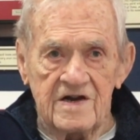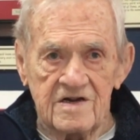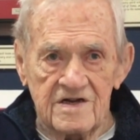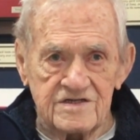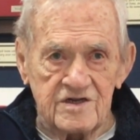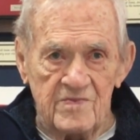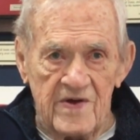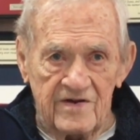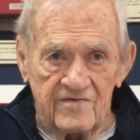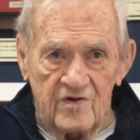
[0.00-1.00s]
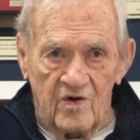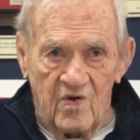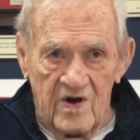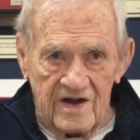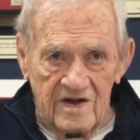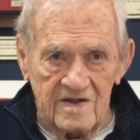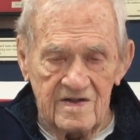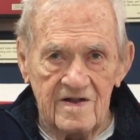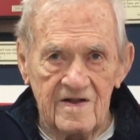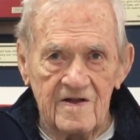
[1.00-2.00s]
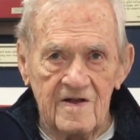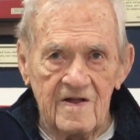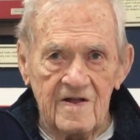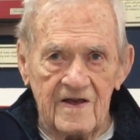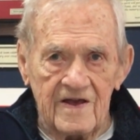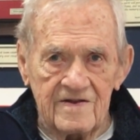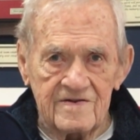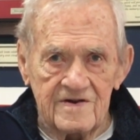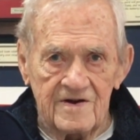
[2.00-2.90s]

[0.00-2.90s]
enlisted man for a while, and